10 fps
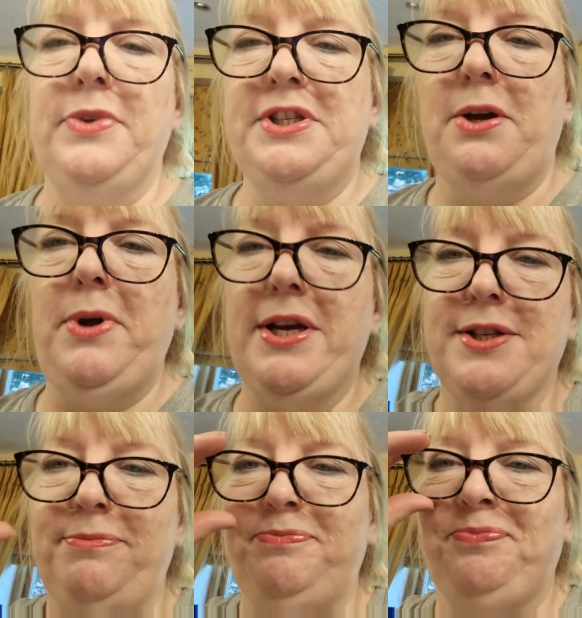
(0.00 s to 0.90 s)
So
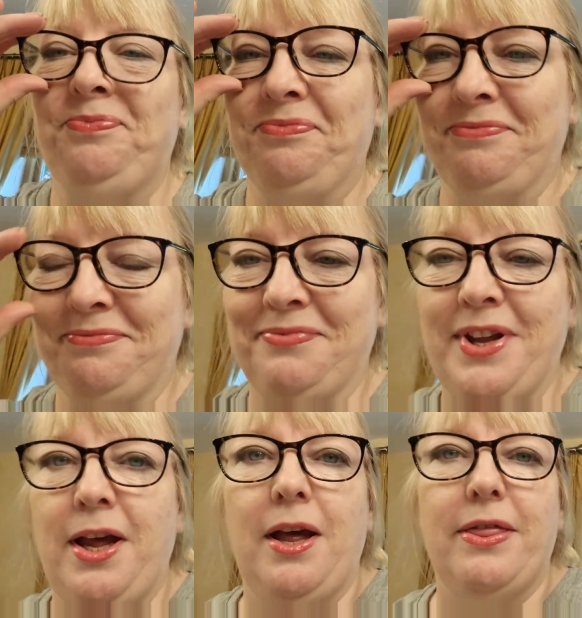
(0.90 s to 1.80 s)
yes,
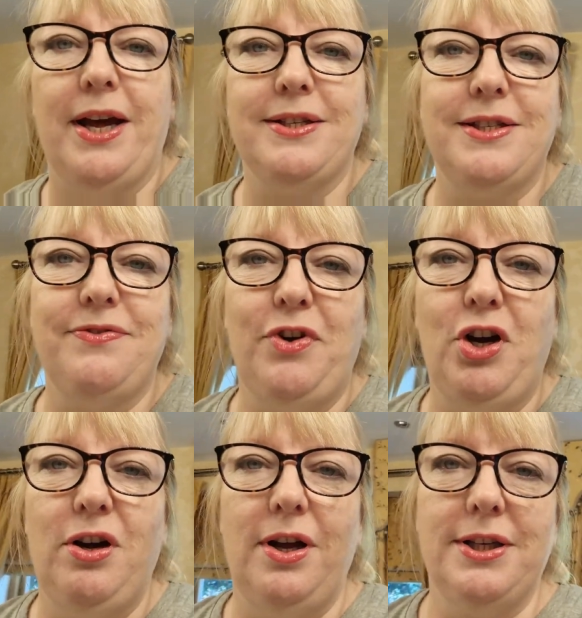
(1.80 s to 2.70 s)
that's as
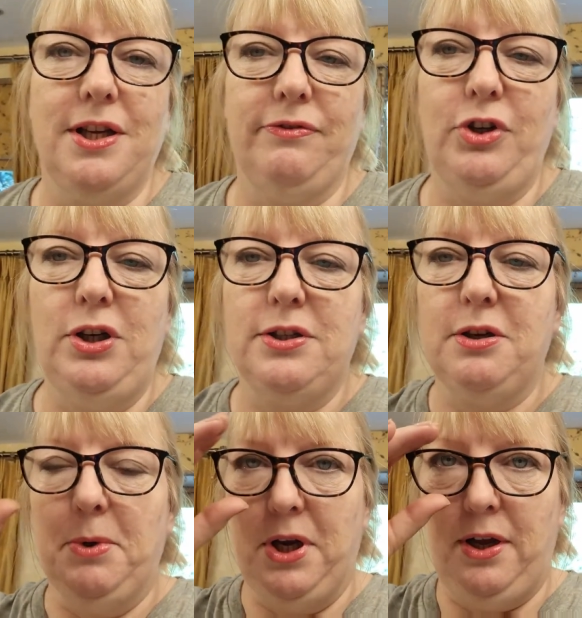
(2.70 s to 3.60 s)
far as I've got. I've
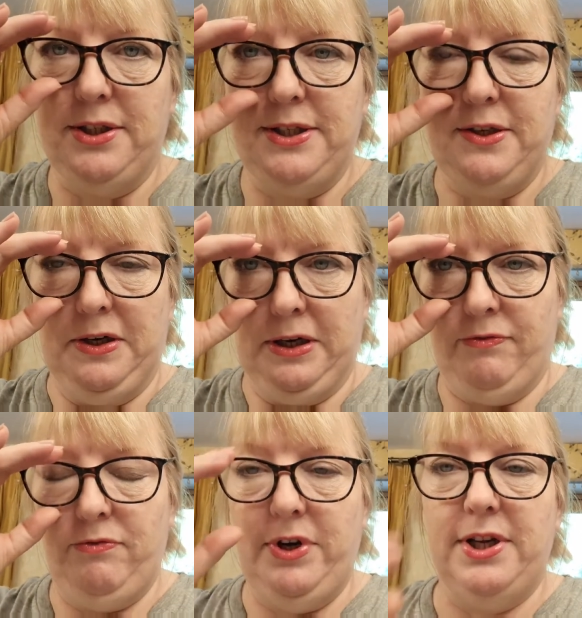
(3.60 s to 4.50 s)
got my glasses on. I
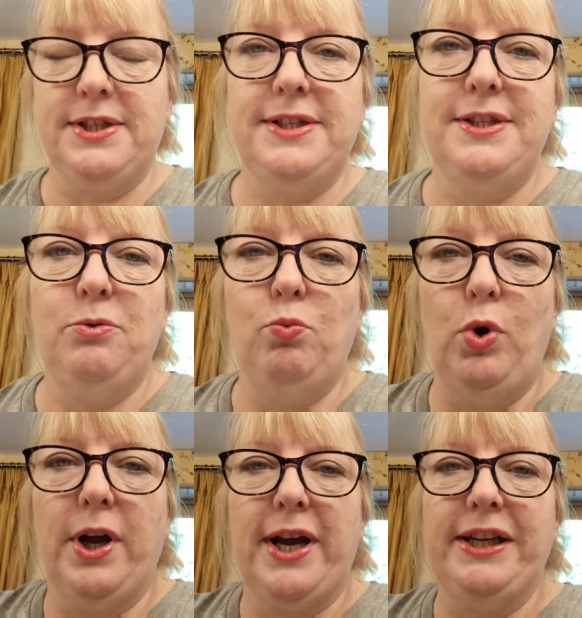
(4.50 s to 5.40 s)
can realise they're still
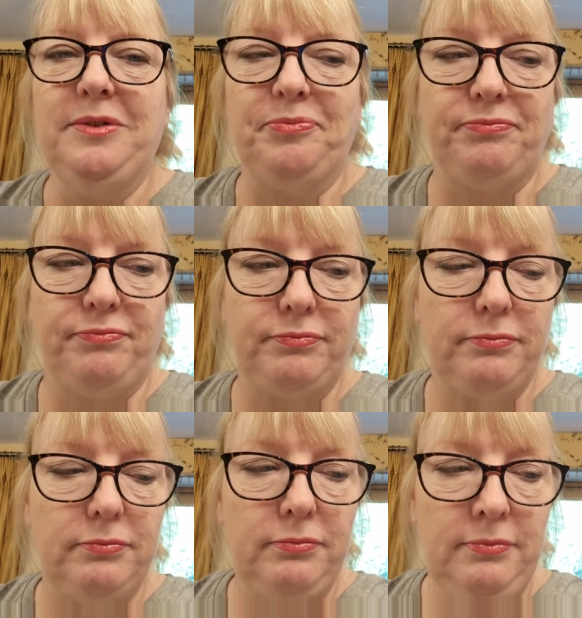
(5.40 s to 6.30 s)
wonky,
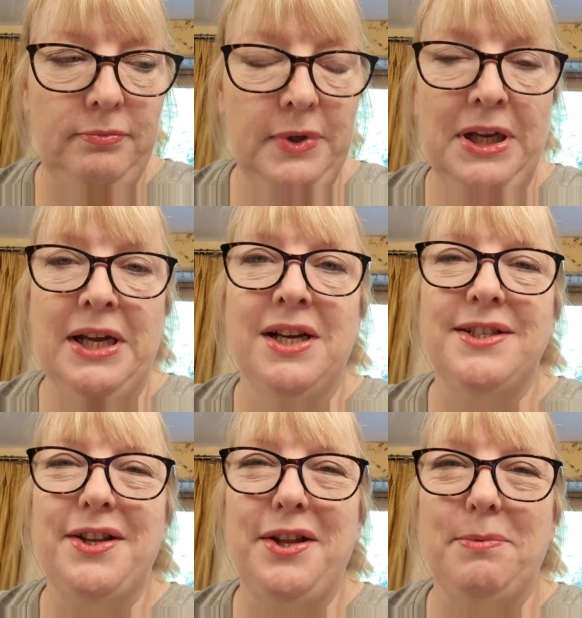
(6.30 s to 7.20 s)

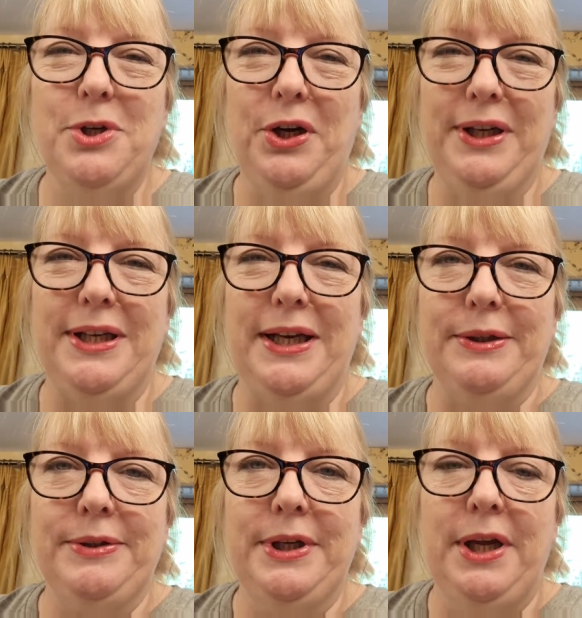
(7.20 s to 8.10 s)
so that I'm tired now.